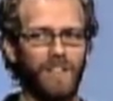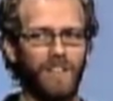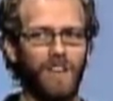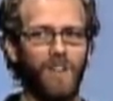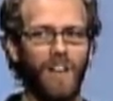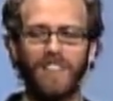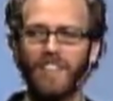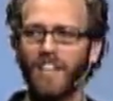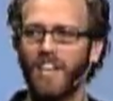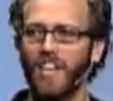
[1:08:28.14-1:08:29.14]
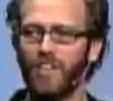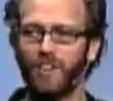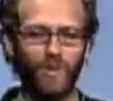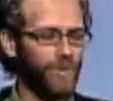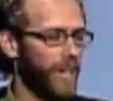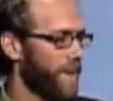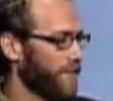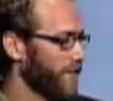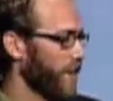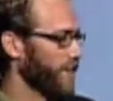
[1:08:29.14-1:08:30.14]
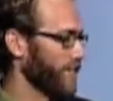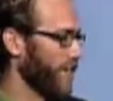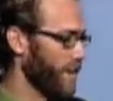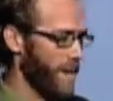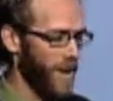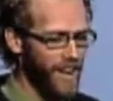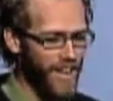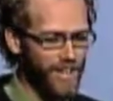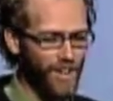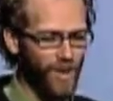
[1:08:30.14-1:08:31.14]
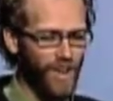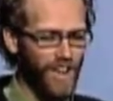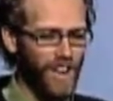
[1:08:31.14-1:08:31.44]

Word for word: You know, I think, you know, Ivor talks a lot about, you know,